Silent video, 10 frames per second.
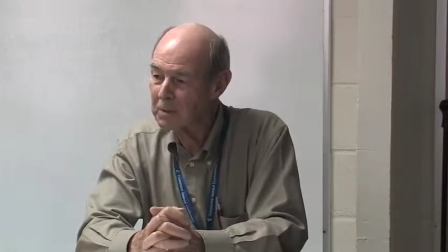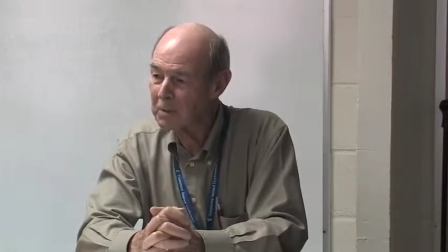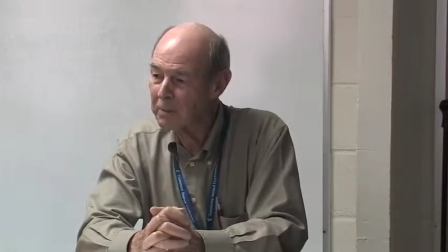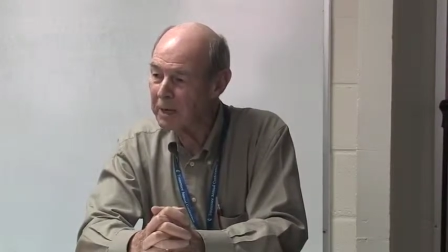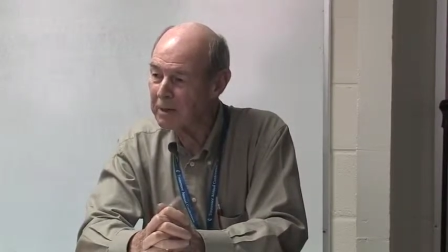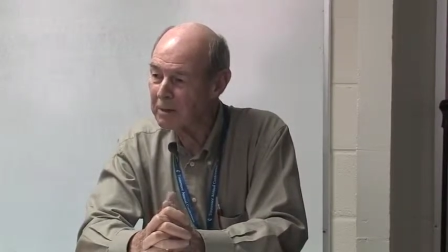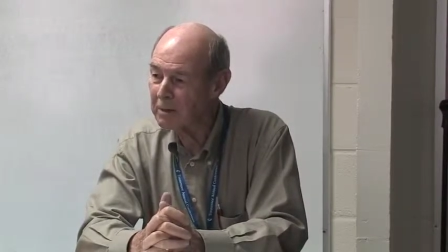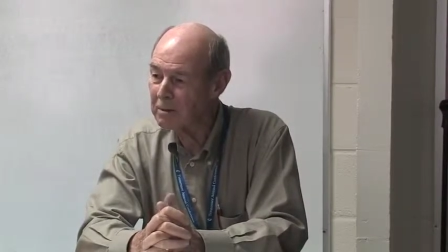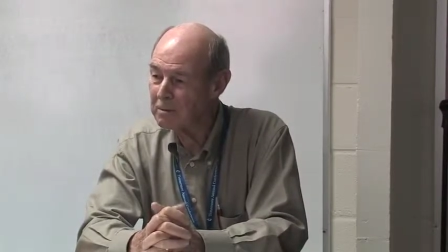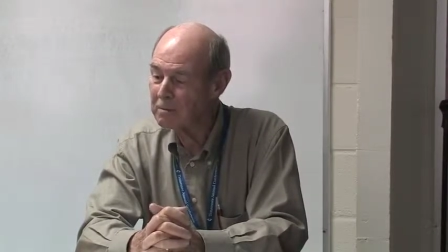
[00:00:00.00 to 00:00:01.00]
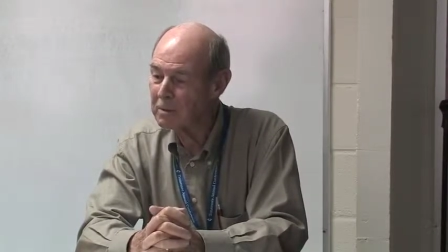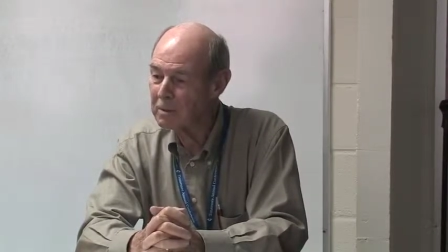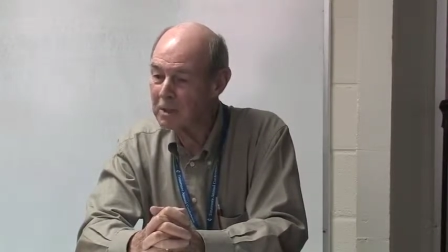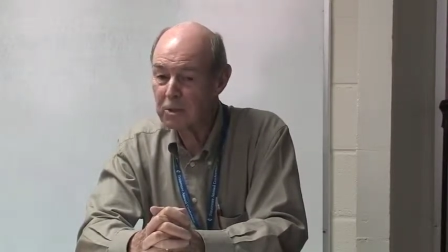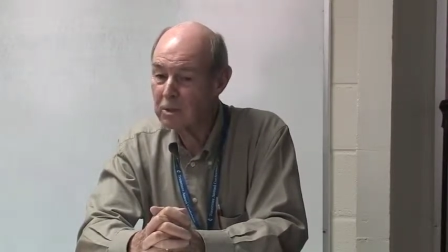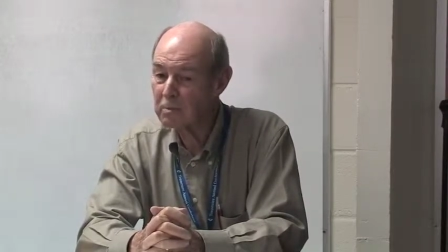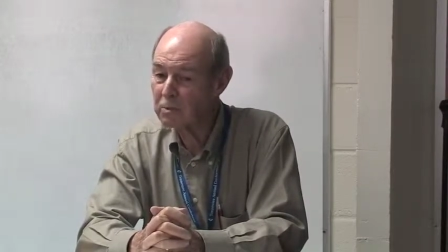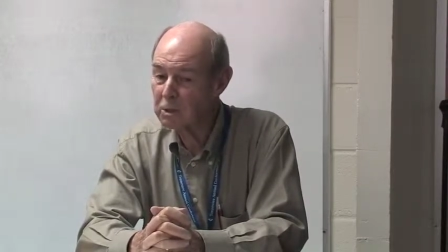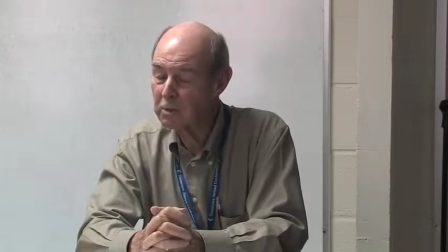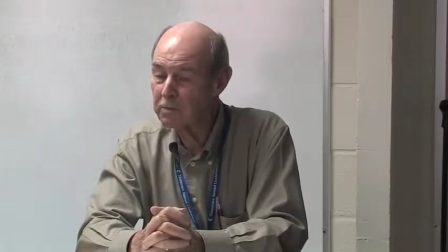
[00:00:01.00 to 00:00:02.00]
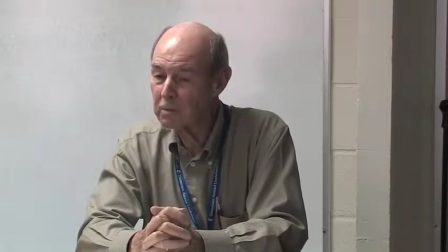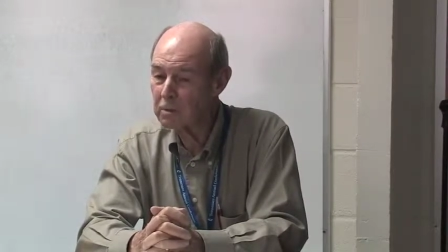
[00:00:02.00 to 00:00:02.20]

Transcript: The beggar, they said, Silver